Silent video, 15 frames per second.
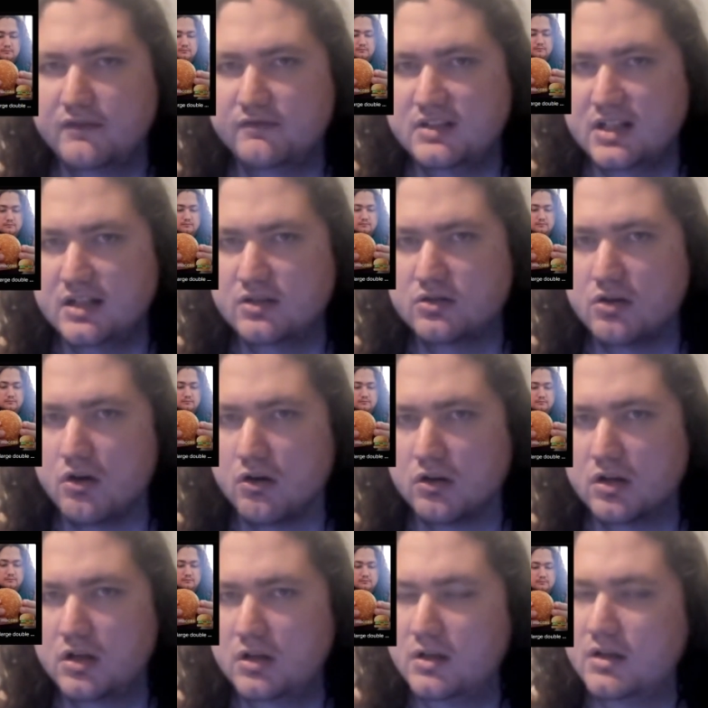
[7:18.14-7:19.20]
TikTok.
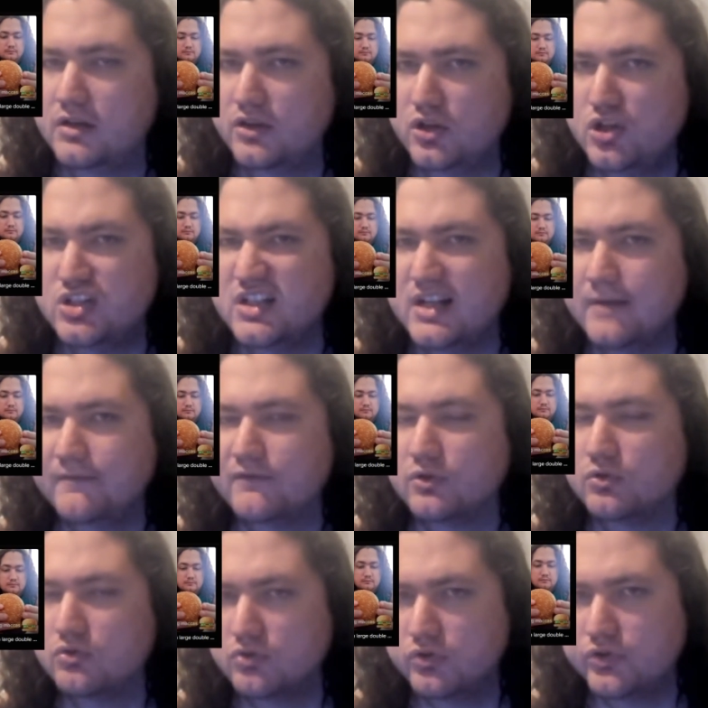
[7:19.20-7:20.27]
The username for
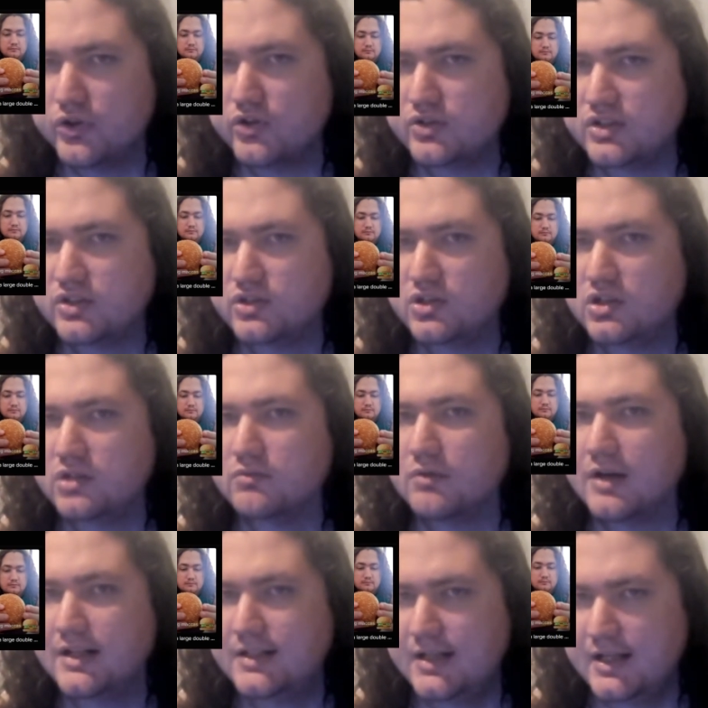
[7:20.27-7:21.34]
all of those is
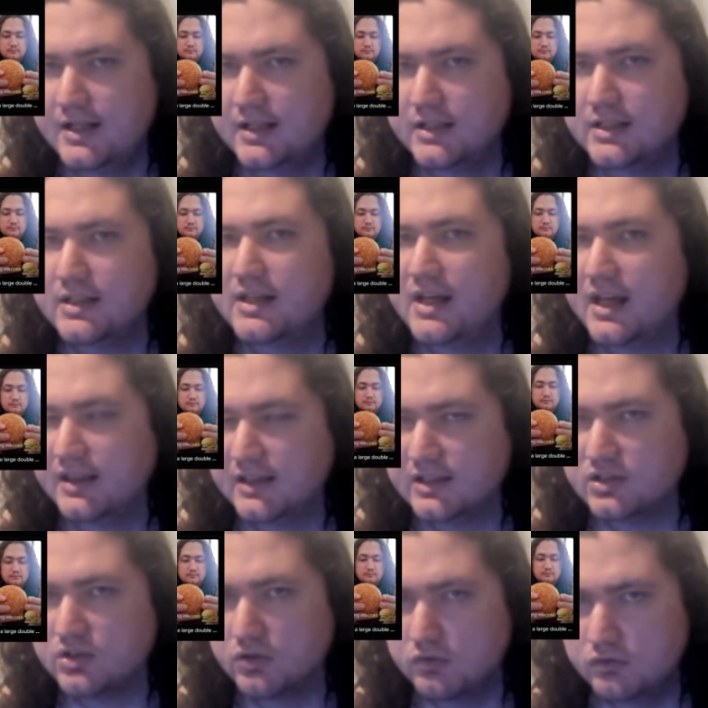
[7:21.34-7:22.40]
StoodyYT. Links
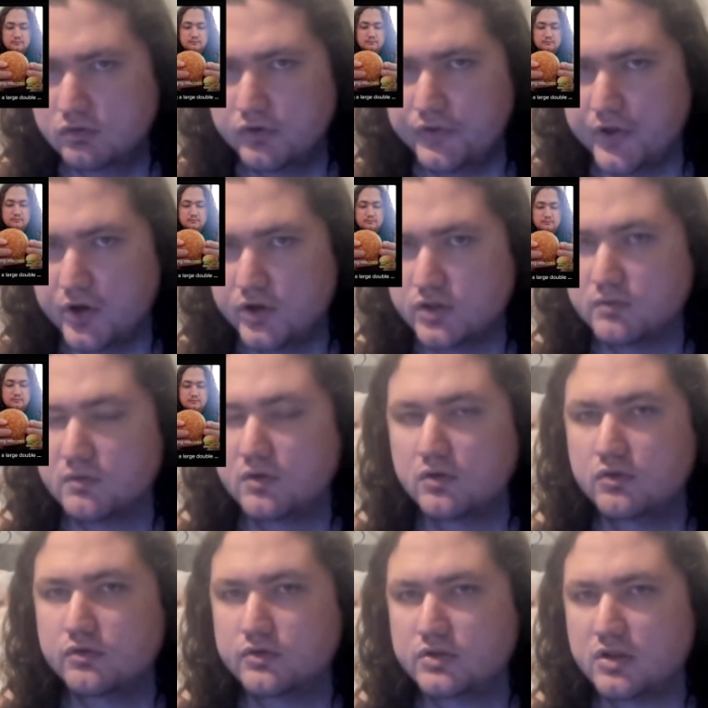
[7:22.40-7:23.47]
to all of those will
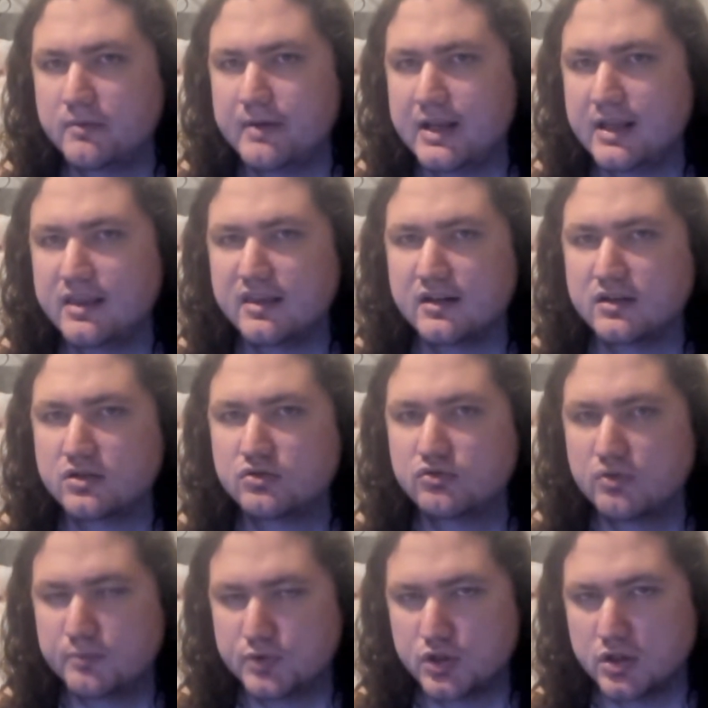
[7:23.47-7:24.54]
also be in the
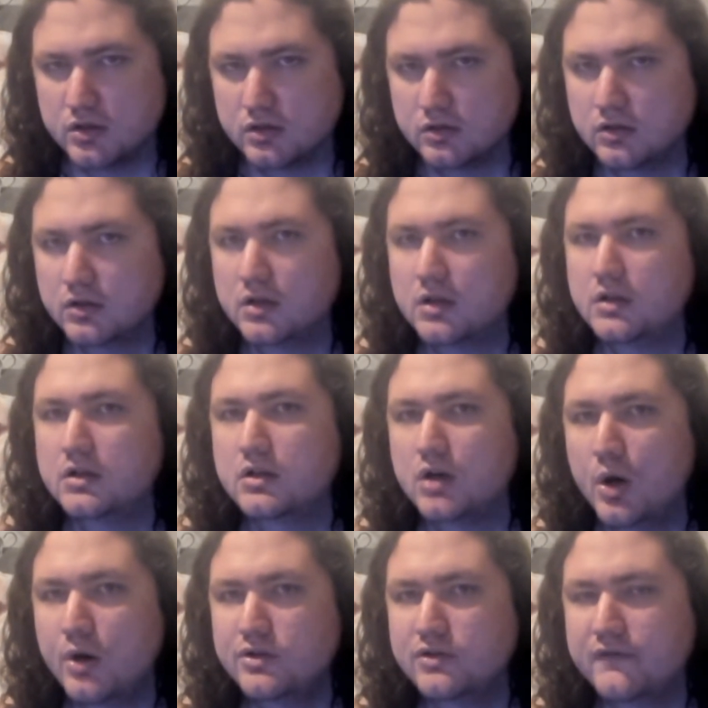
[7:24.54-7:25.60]
description. I
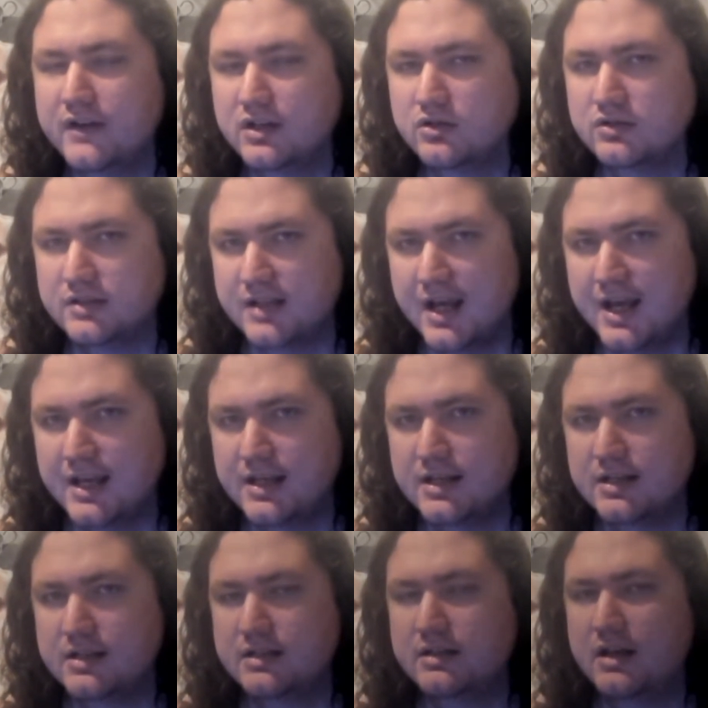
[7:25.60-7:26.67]
hope you have a good day,
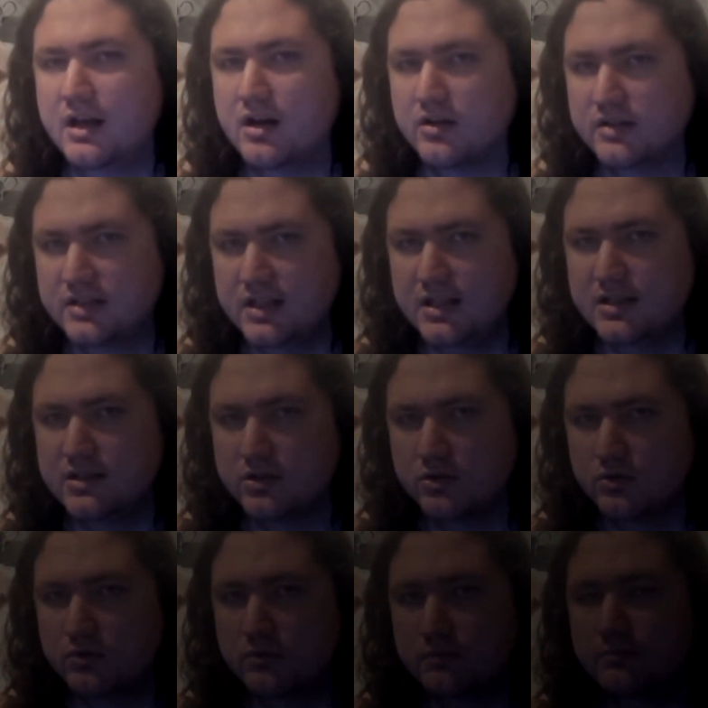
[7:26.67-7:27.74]
and I'll see you all